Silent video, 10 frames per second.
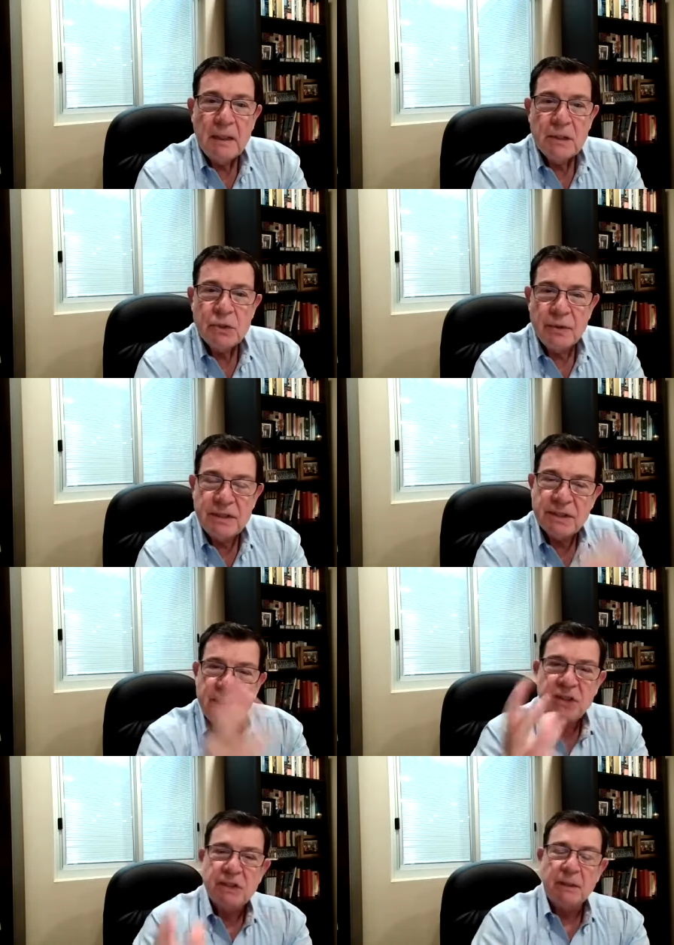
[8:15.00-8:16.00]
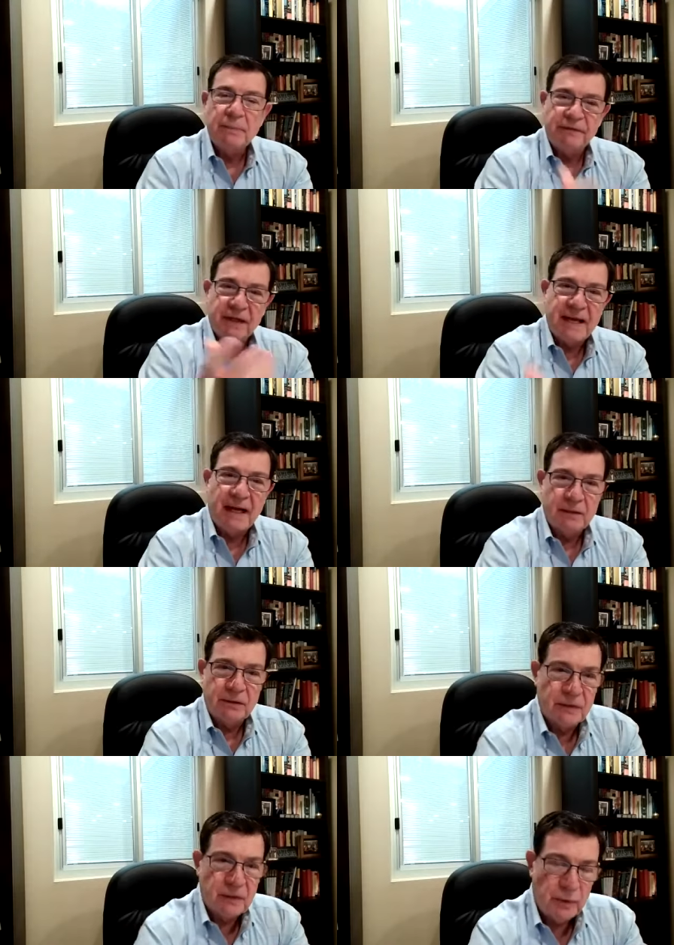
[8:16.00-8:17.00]
So the system of the
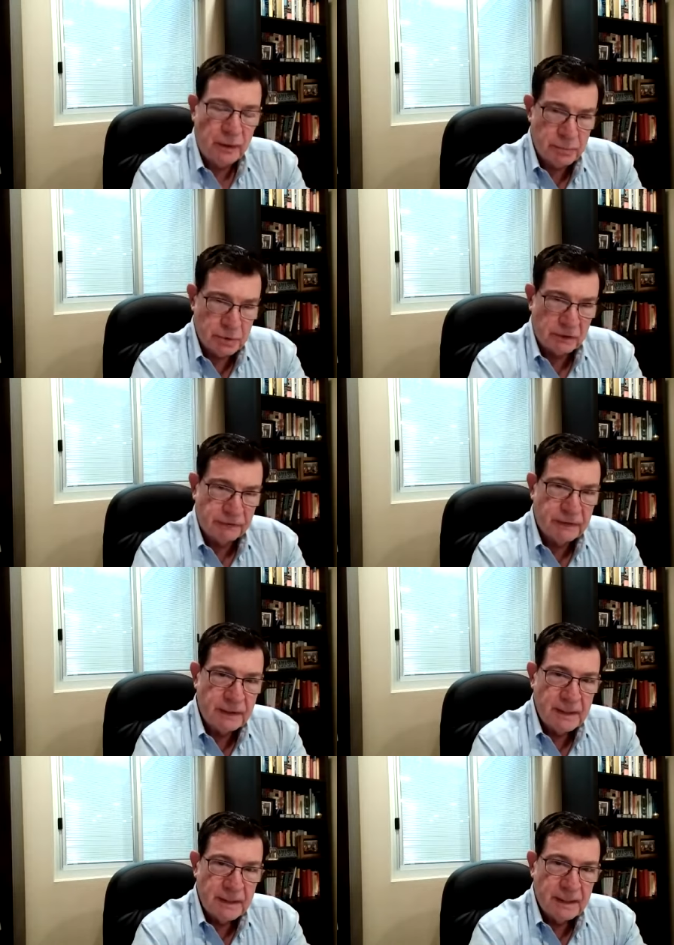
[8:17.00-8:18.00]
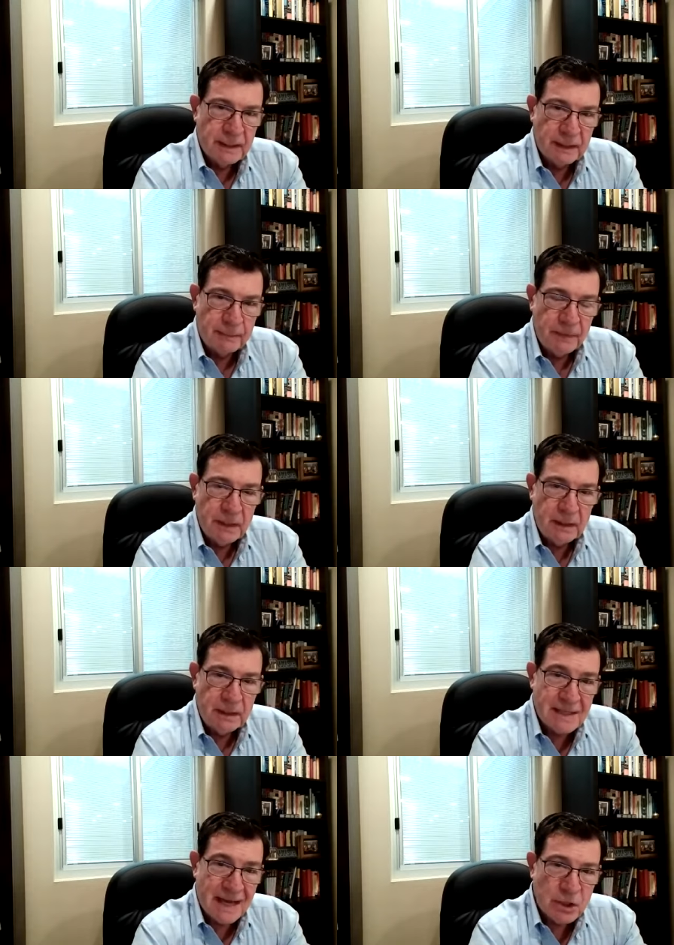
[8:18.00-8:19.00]
calendar that we observe um,
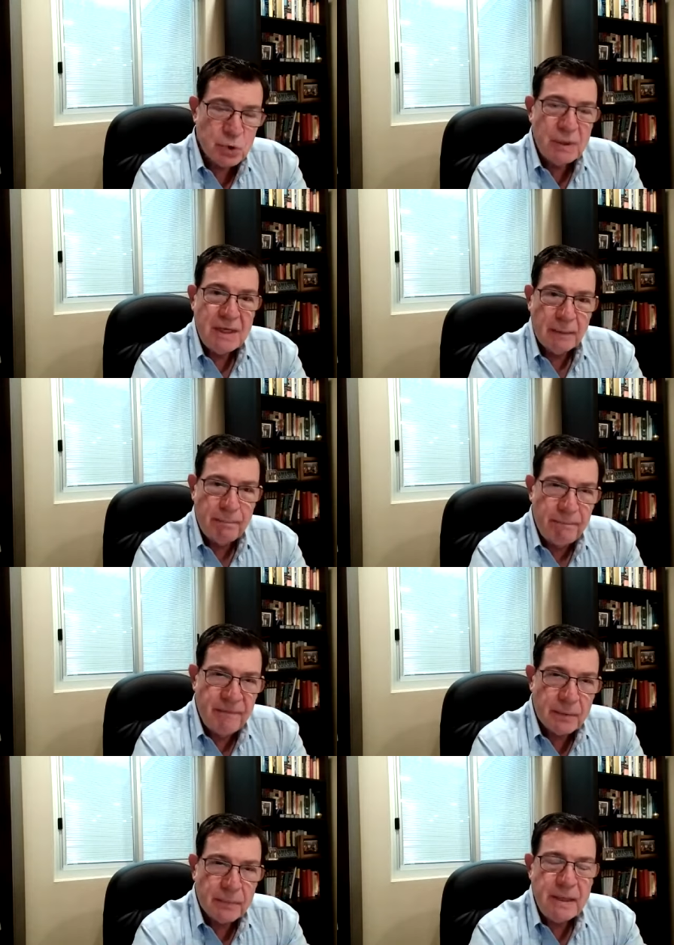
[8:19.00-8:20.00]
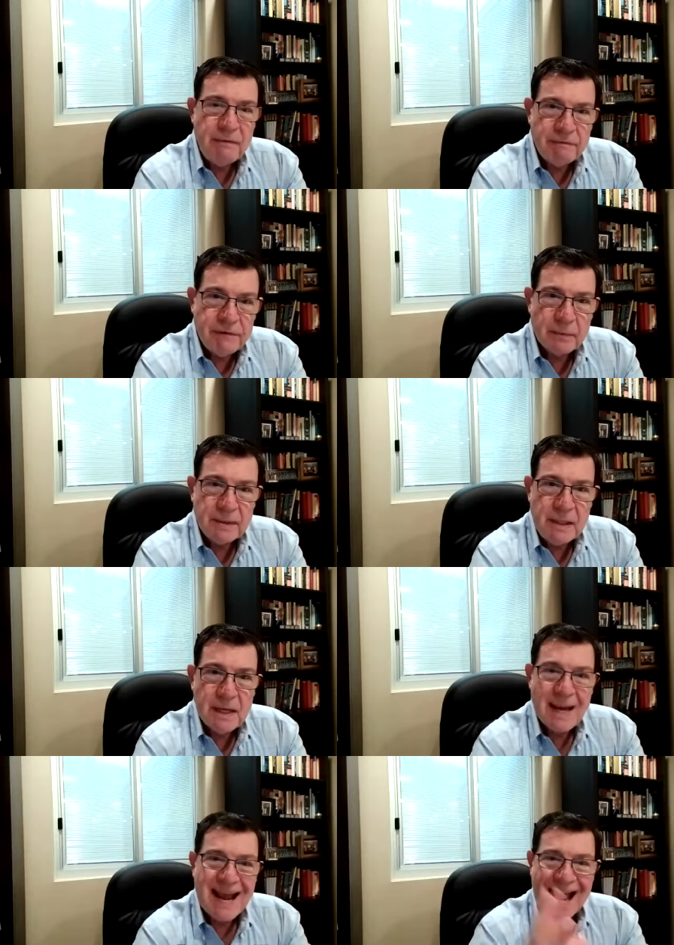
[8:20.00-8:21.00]
is actually a very, very
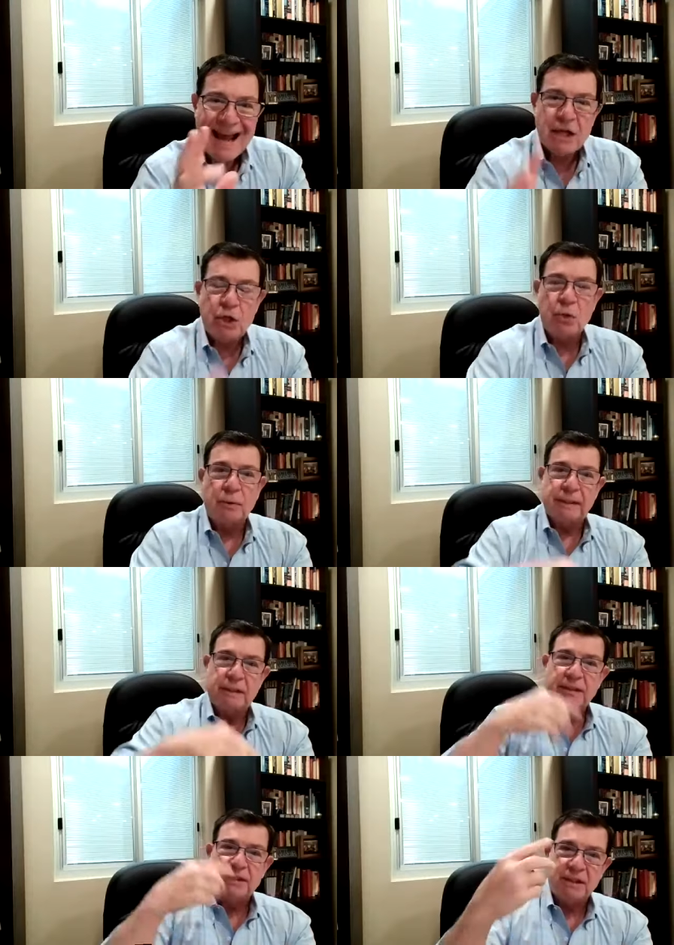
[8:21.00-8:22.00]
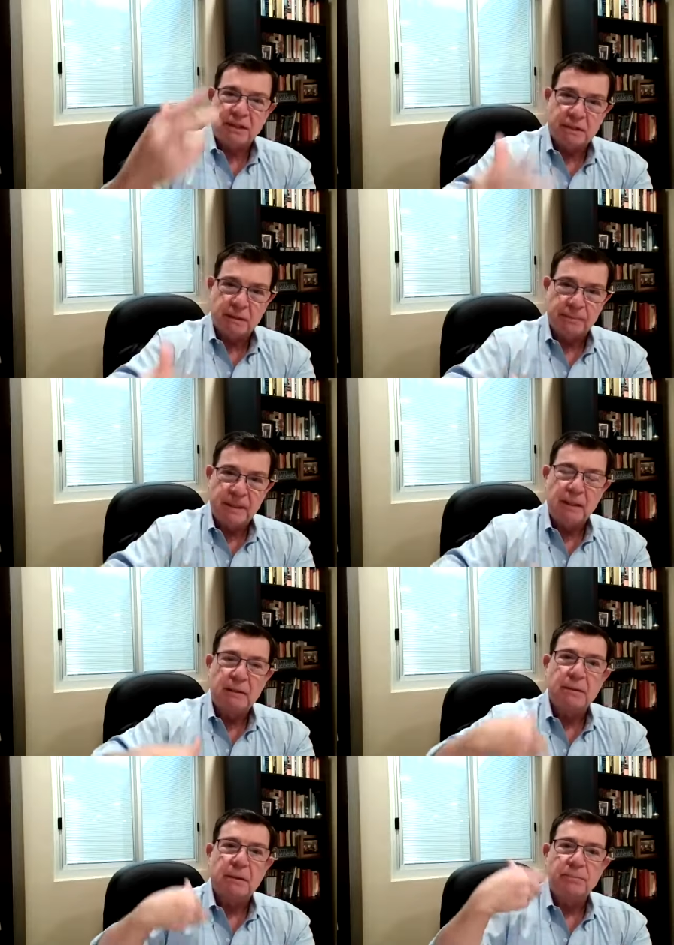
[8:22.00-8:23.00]
accurate system in
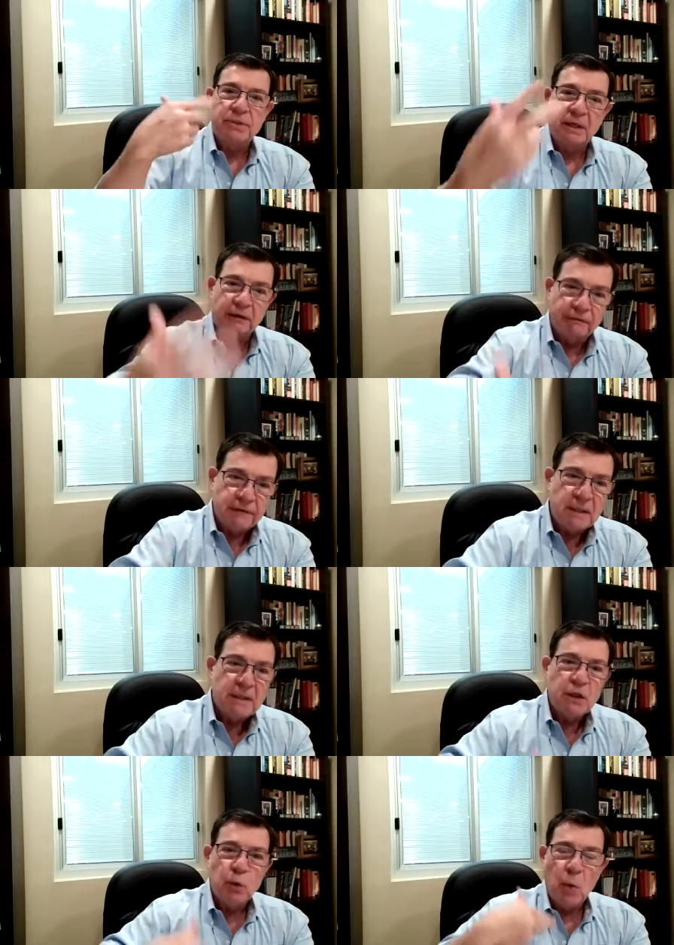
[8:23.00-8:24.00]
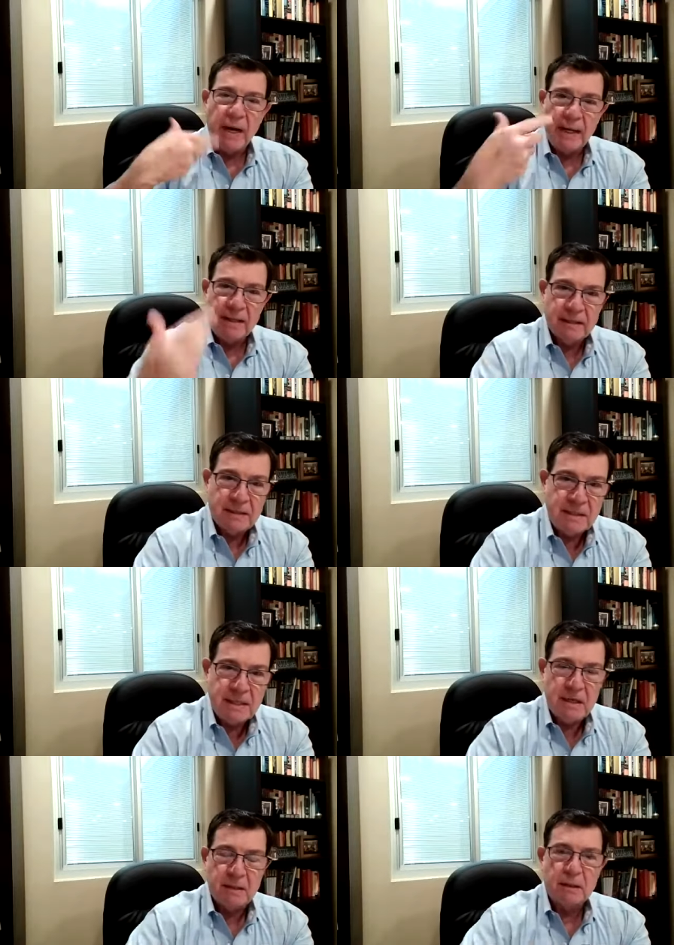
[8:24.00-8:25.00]
terms of the way that the
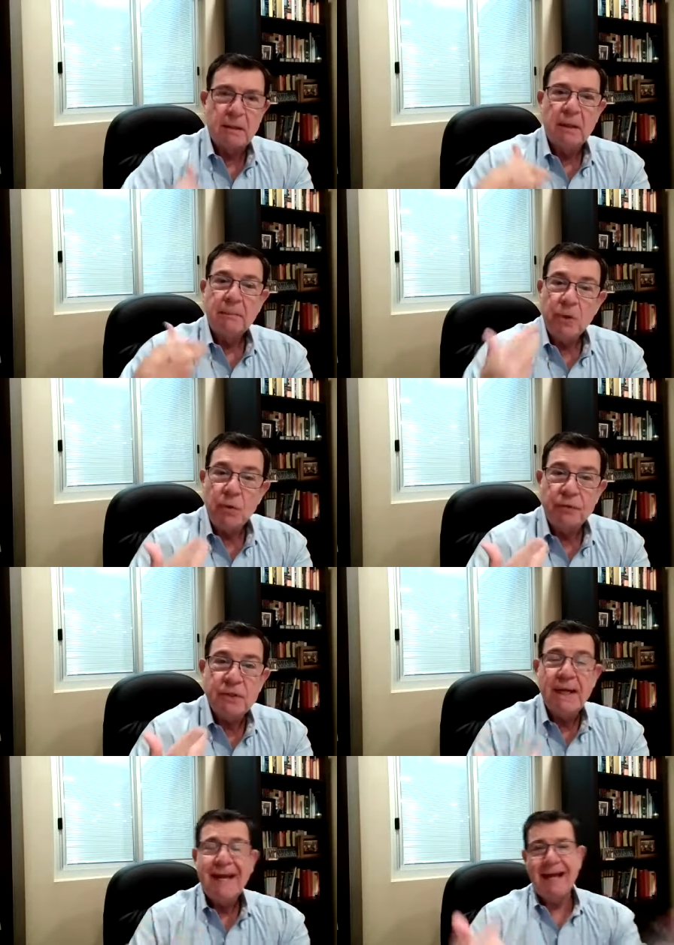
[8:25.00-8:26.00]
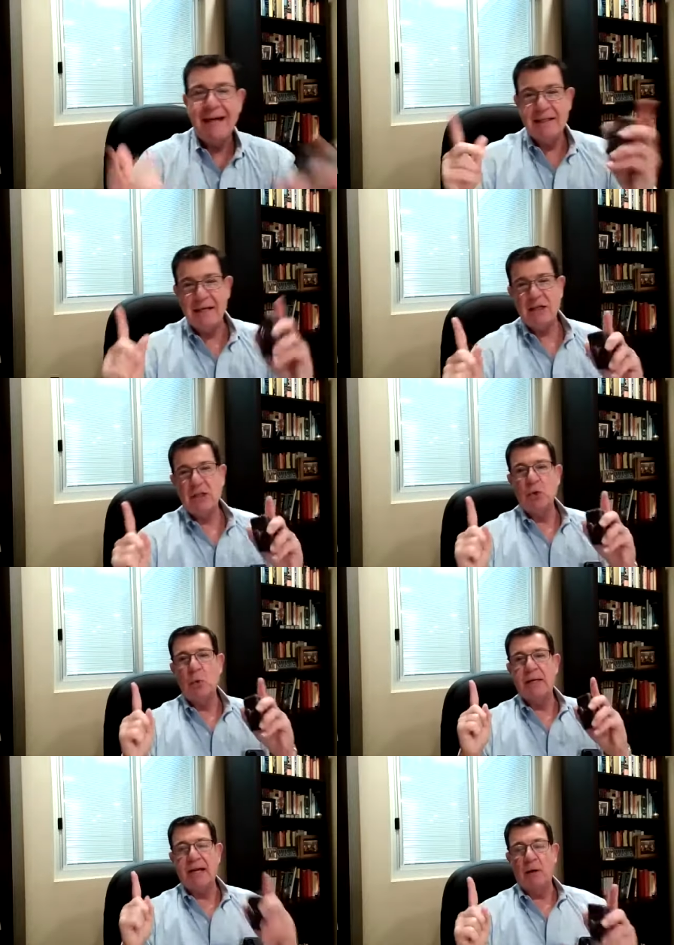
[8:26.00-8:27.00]
year moves. And it takes into
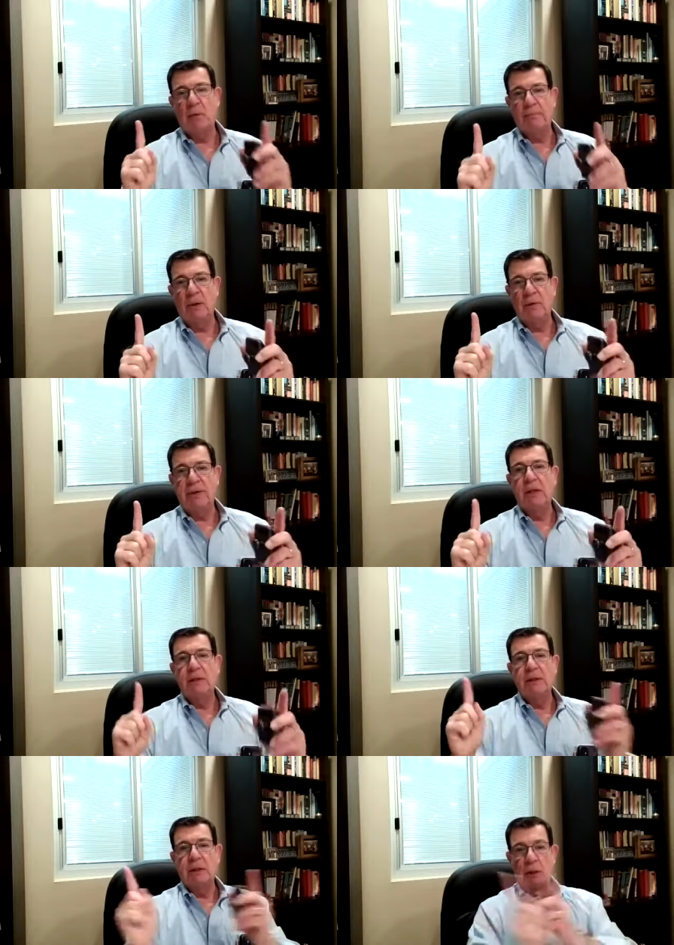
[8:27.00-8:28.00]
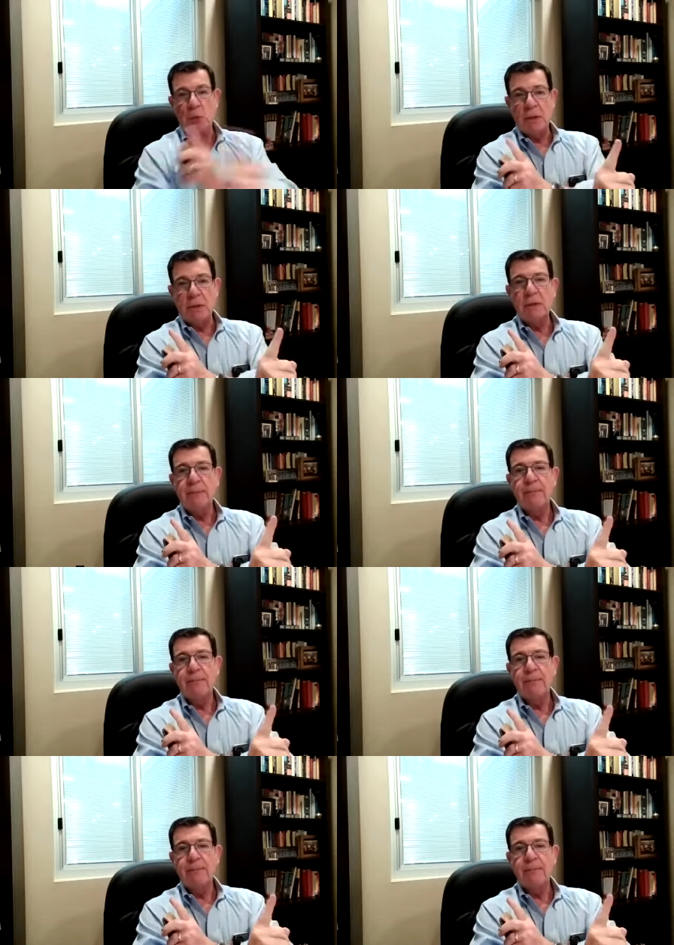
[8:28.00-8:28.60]
account both the lunar